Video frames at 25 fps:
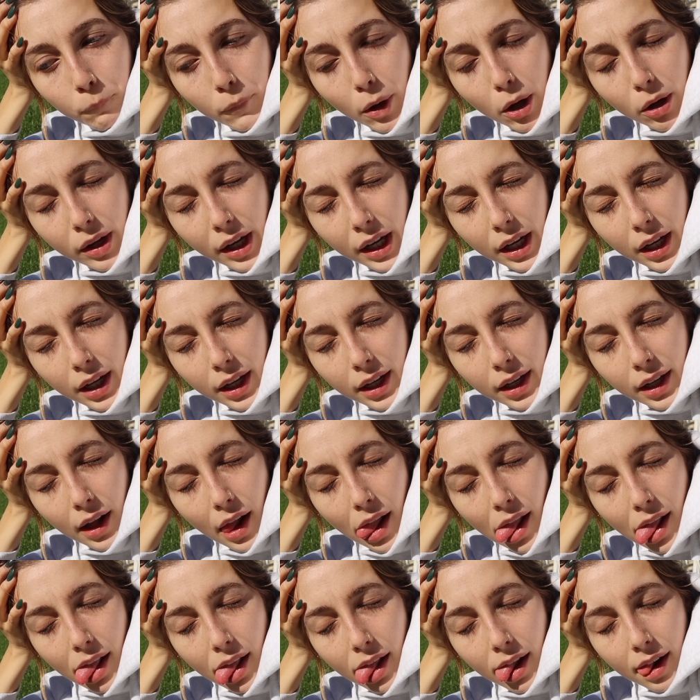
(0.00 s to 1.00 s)
okay.
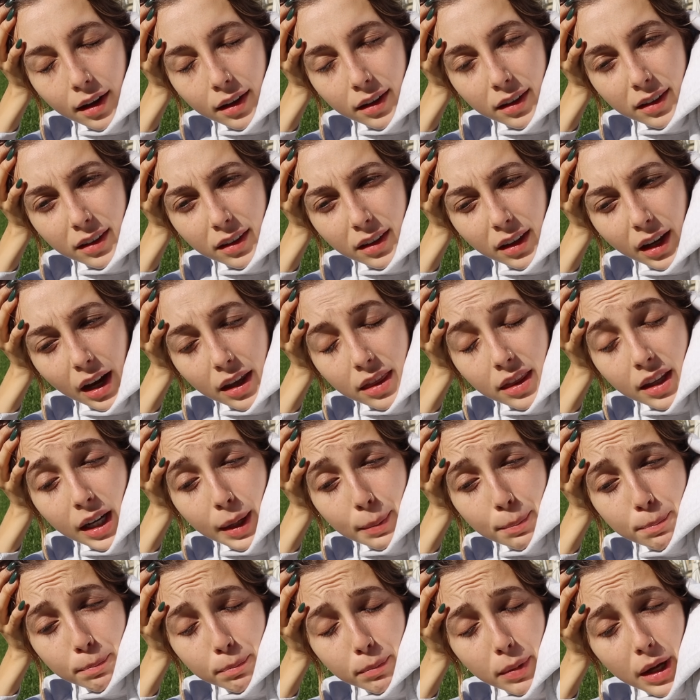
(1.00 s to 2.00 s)
And then
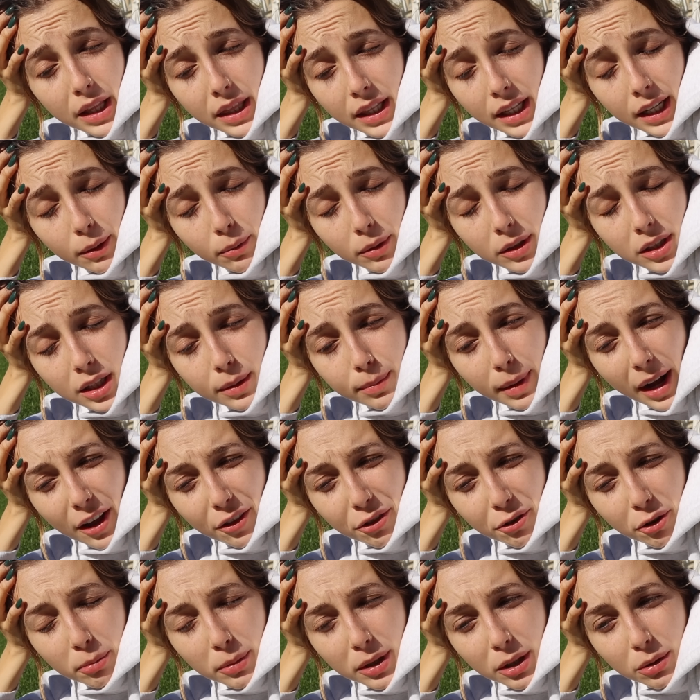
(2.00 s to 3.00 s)
I and then I went to the
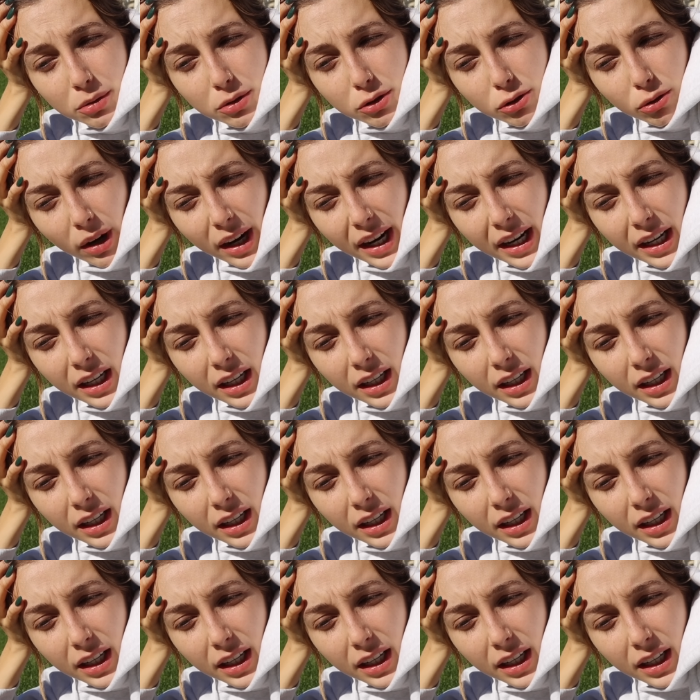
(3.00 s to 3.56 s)
bathroom and it was great.